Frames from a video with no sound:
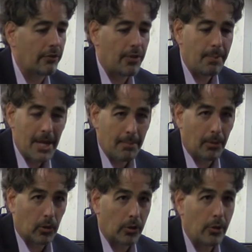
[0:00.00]
of the
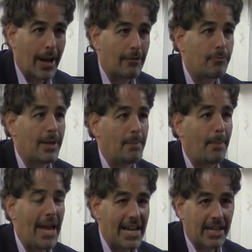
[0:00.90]
people who have been
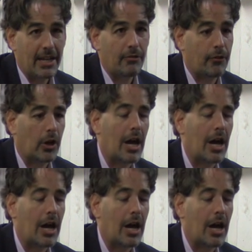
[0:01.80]
paying for